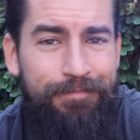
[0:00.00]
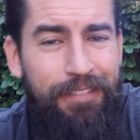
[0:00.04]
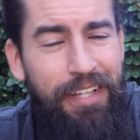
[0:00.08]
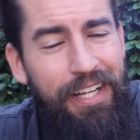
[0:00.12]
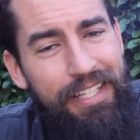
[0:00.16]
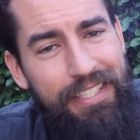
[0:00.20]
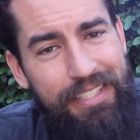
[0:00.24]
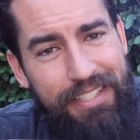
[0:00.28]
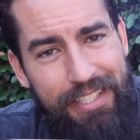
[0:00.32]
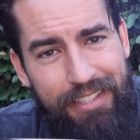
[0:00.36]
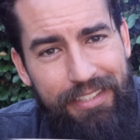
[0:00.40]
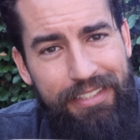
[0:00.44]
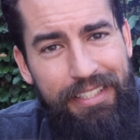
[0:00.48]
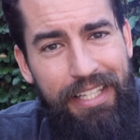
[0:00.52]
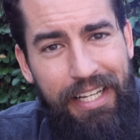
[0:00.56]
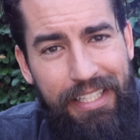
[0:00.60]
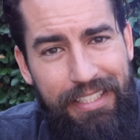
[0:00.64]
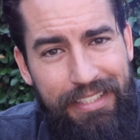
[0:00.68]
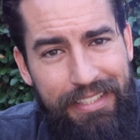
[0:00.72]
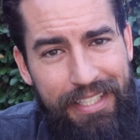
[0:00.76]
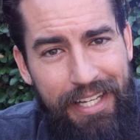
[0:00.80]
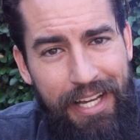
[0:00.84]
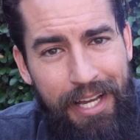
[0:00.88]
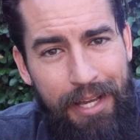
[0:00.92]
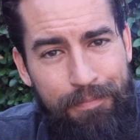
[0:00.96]
until
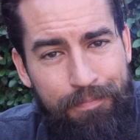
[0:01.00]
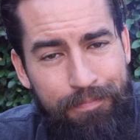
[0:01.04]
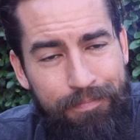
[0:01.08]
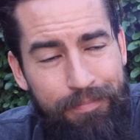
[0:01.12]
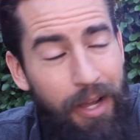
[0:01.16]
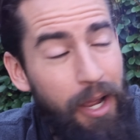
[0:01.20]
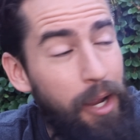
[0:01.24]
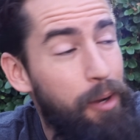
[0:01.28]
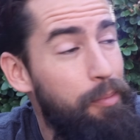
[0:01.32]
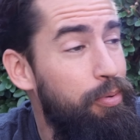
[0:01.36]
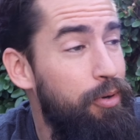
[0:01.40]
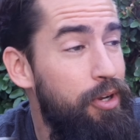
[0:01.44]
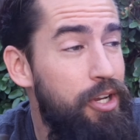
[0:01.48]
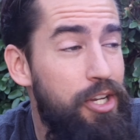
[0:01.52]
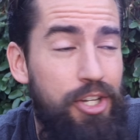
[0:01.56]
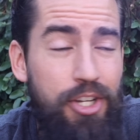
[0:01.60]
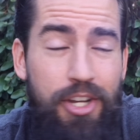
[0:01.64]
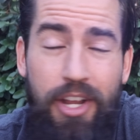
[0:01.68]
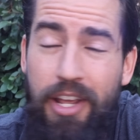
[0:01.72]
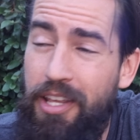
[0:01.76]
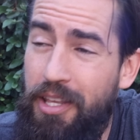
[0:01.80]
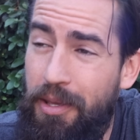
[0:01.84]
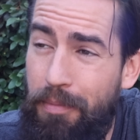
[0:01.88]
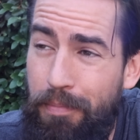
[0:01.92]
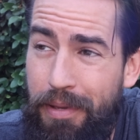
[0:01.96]
next time, I
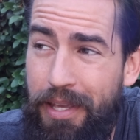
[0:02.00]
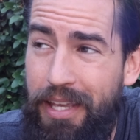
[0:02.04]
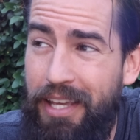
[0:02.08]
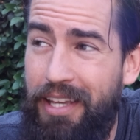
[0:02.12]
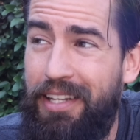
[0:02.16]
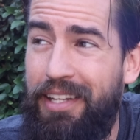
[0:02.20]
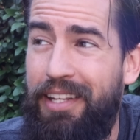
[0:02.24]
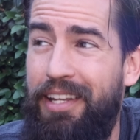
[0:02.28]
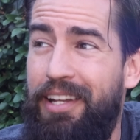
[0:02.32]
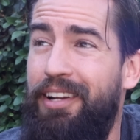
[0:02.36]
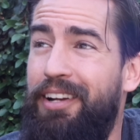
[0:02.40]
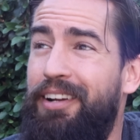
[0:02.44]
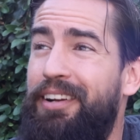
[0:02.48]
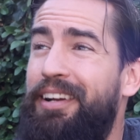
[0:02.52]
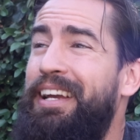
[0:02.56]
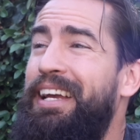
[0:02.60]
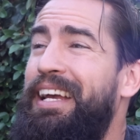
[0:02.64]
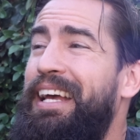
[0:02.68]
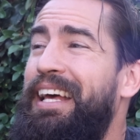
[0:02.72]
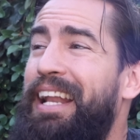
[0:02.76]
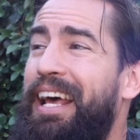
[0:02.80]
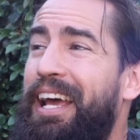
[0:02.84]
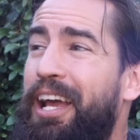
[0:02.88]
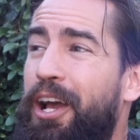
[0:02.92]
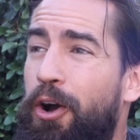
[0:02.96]
appreciate you being here
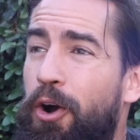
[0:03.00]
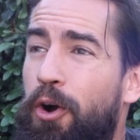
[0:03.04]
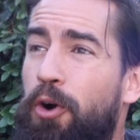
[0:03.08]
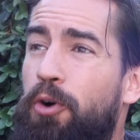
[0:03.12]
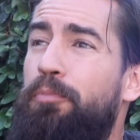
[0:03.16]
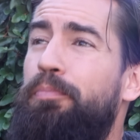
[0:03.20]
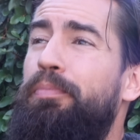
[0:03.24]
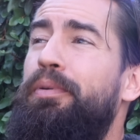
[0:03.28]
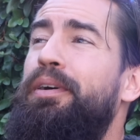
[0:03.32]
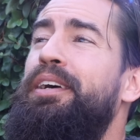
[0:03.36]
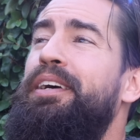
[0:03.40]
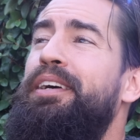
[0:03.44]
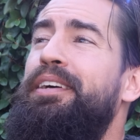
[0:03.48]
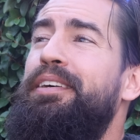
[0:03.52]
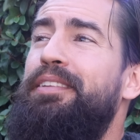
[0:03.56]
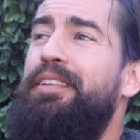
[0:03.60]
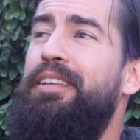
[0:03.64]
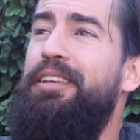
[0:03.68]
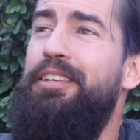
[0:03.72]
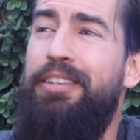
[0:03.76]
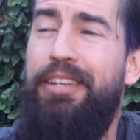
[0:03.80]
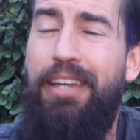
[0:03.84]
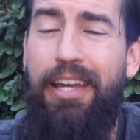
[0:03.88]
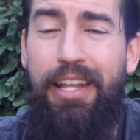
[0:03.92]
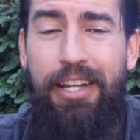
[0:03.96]
and I hope that
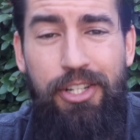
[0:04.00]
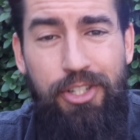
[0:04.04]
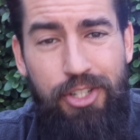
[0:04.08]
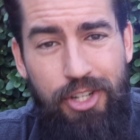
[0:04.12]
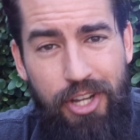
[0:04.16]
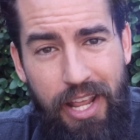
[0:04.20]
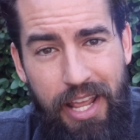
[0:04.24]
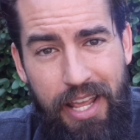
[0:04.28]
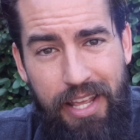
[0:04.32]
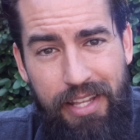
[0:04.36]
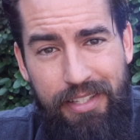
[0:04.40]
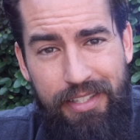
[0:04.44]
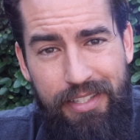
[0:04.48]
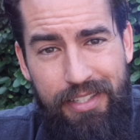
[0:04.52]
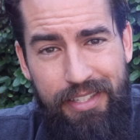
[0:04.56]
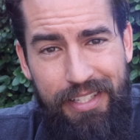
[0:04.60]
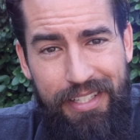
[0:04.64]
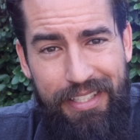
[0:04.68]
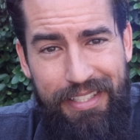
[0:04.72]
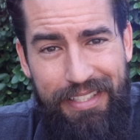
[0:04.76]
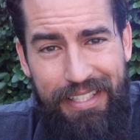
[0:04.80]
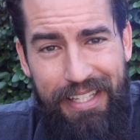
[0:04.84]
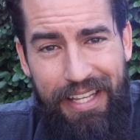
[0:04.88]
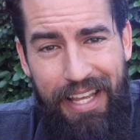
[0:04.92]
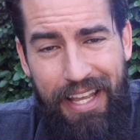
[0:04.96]
you get a chance
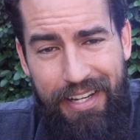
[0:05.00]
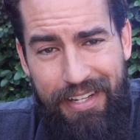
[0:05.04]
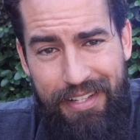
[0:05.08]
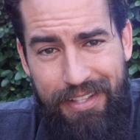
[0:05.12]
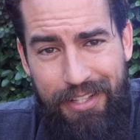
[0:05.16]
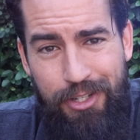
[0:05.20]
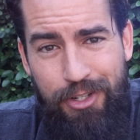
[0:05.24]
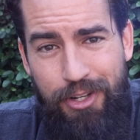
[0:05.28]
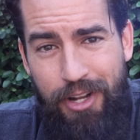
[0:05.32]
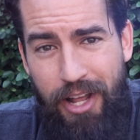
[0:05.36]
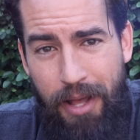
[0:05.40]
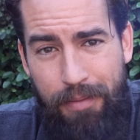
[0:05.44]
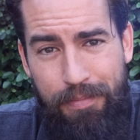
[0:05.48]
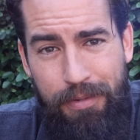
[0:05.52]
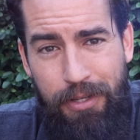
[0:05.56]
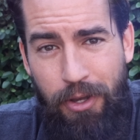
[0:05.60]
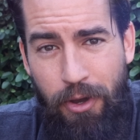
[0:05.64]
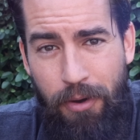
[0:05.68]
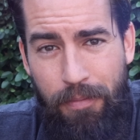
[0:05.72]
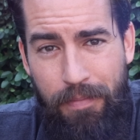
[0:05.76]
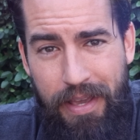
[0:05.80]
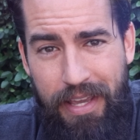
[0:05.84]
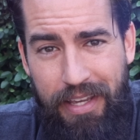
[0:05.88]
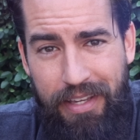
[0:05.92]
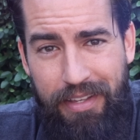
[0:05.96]
to get in the shop and
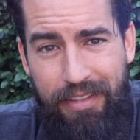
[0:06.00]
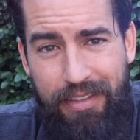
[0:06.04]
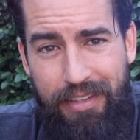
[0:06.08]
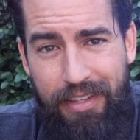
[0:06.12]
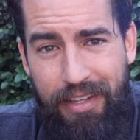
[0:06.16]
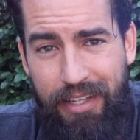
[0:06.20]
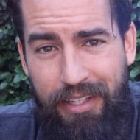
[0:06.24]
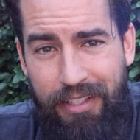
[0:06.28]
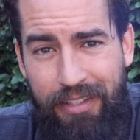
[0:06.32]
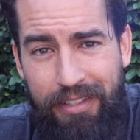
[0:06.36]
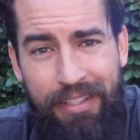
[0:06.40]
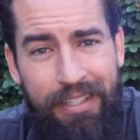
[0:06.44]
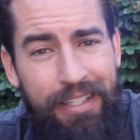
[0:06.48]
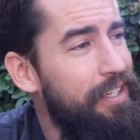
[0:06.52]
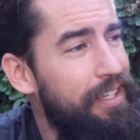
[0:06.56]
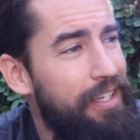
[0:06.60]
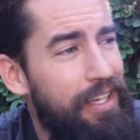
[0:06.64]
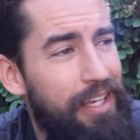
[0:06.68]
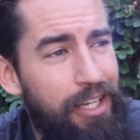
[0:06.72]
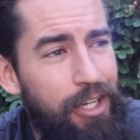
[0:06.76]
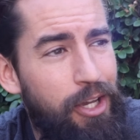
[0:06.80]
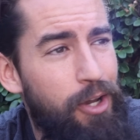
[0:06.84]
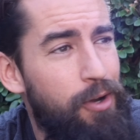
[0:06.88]
go make a thing and